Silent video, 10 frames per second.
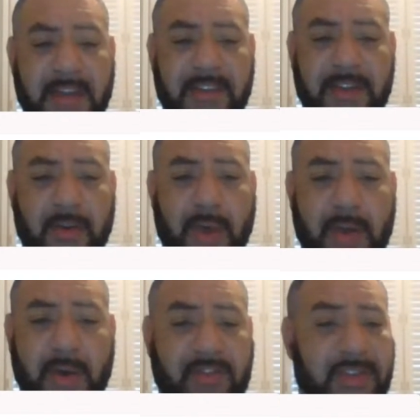Yeah, this is a great
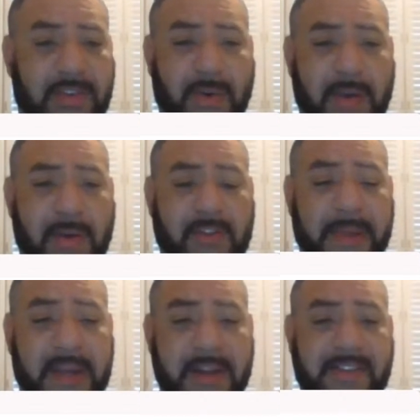question. This is a great question
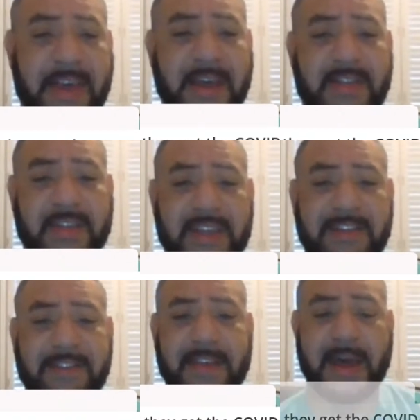because
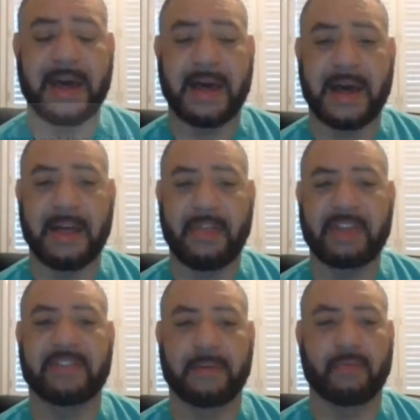this
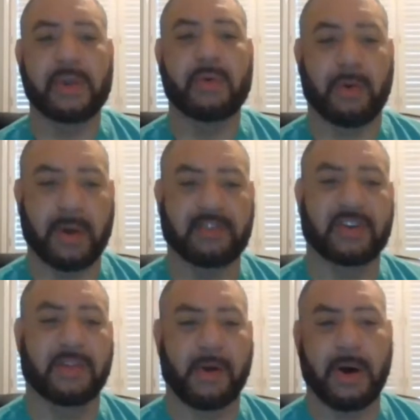is a frequent
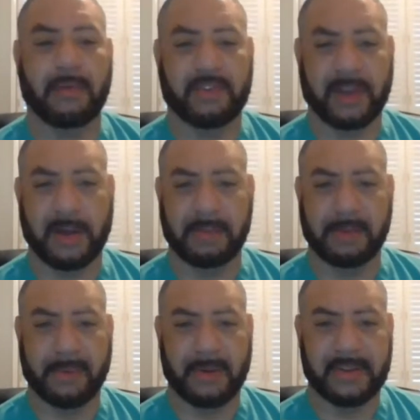question in the office and comes
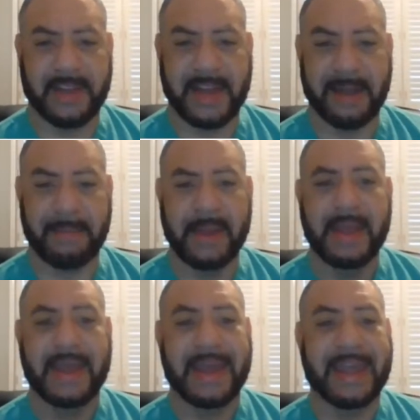up all the time.
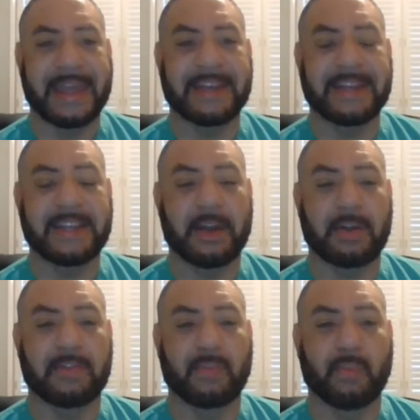And,
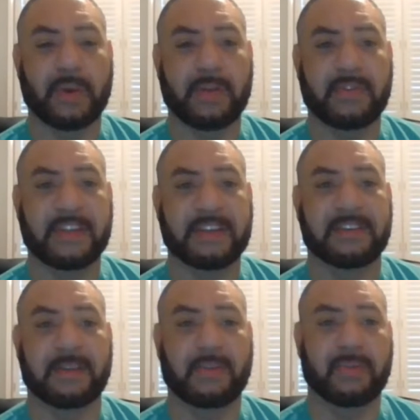it's one of those things
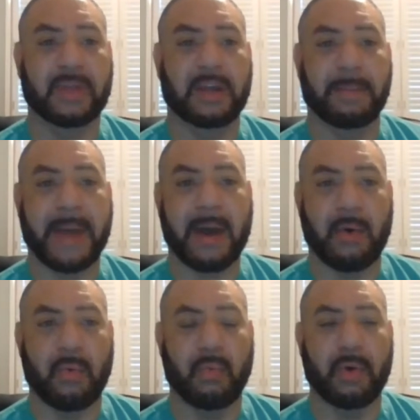to think
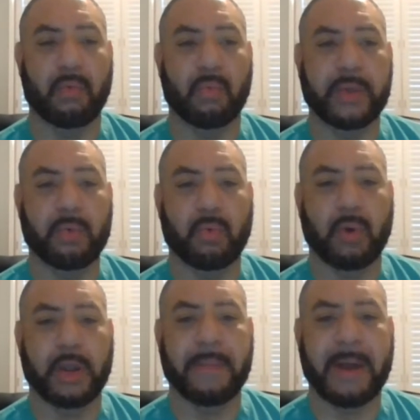about. What we
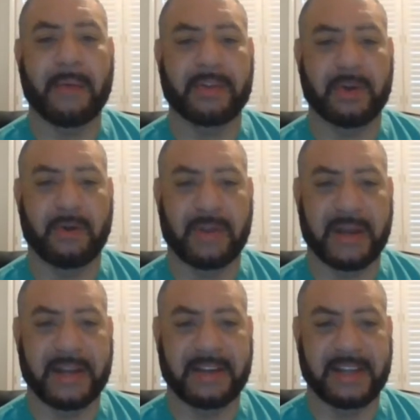worry about with
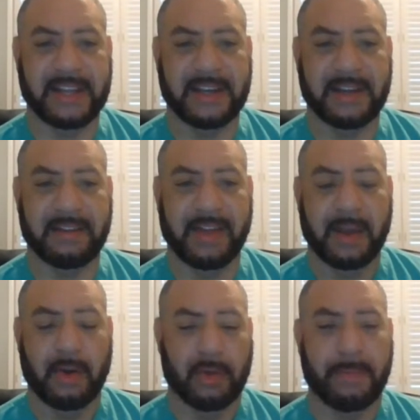COVID-19 is,
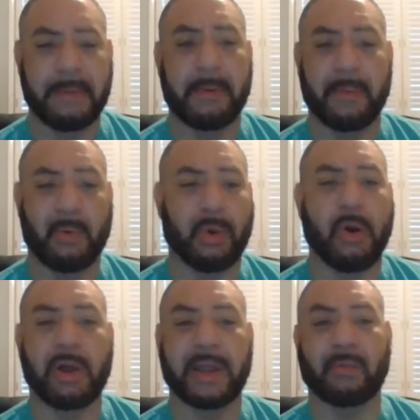
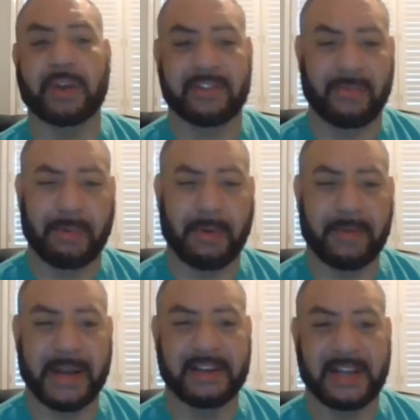we're all at risk from
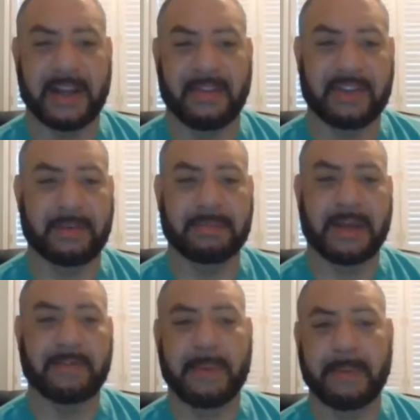COVID-19. I think
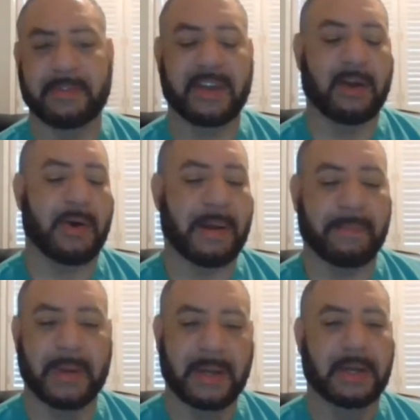sometimes people say, oh,
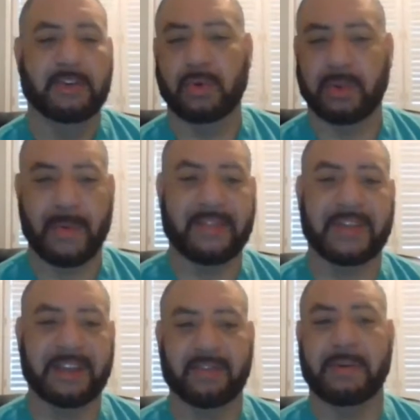I'm doing the right
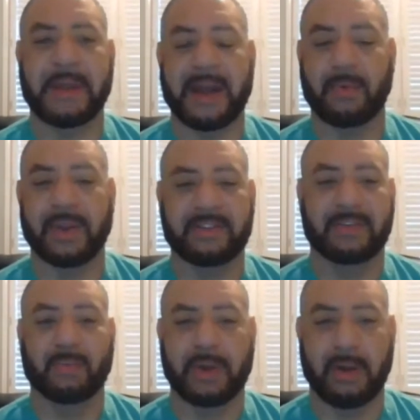thing, so I'm not at risk.
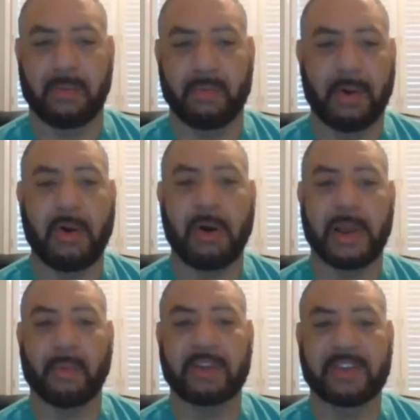We're
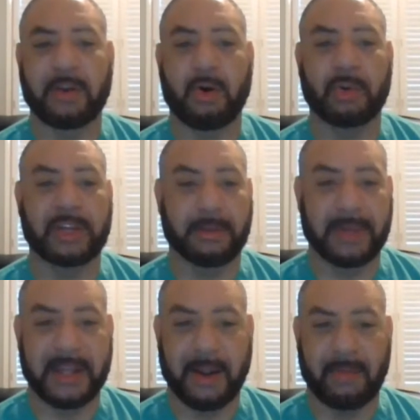all at risk and all need to
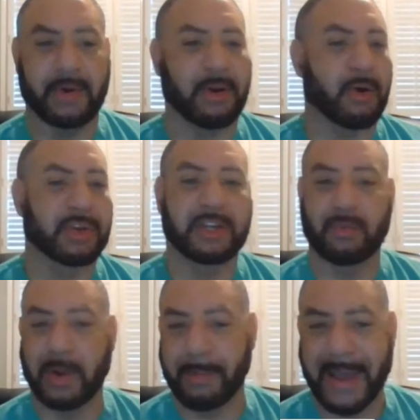be careful and all need
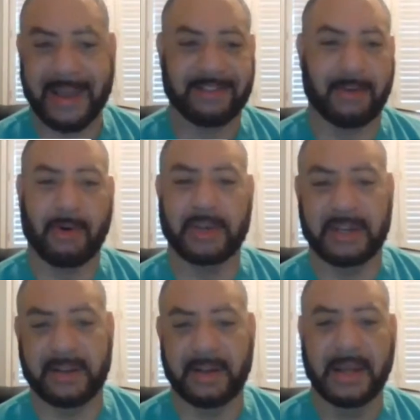to wear masks and all
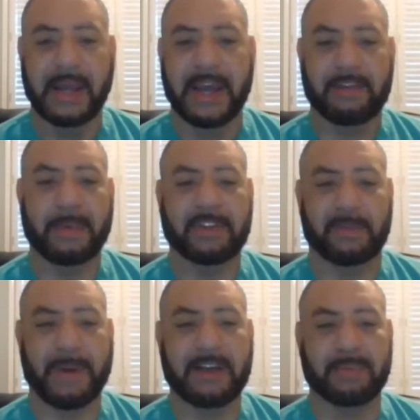need to, as much
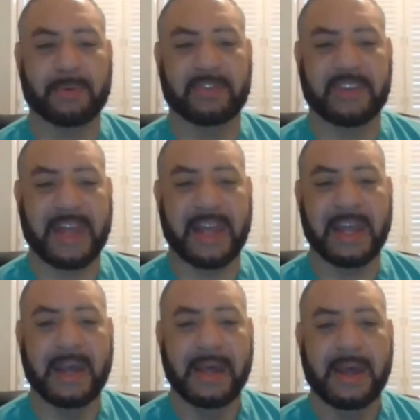as possible,
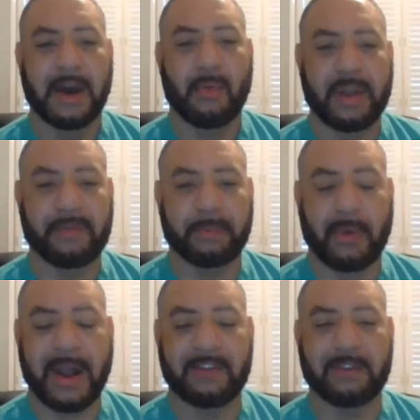stay away from
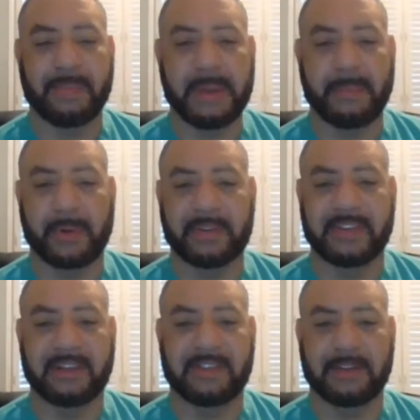crowds of people and
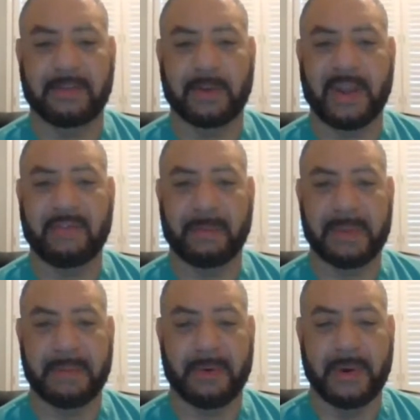stay 6 feet away from
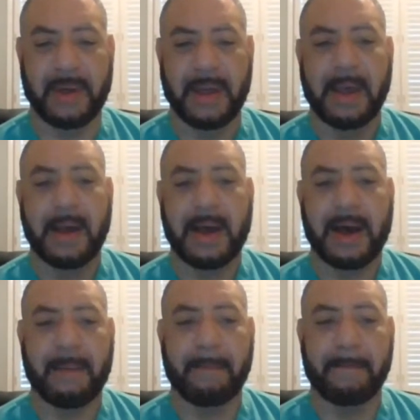people.
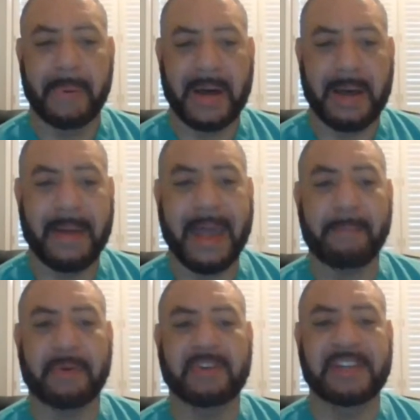But
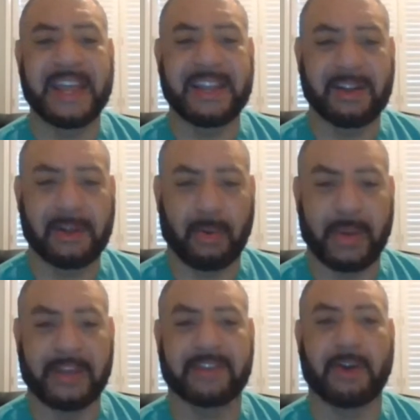at particular
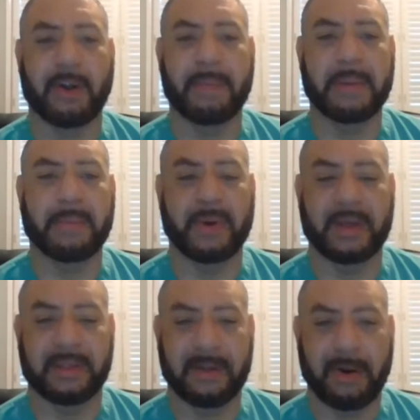risk are people
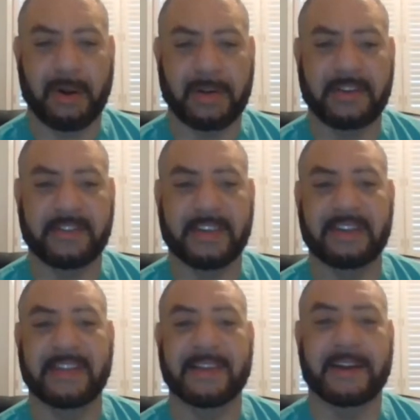with heart
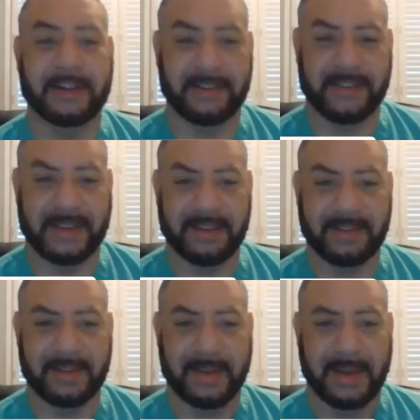disease and lung disease.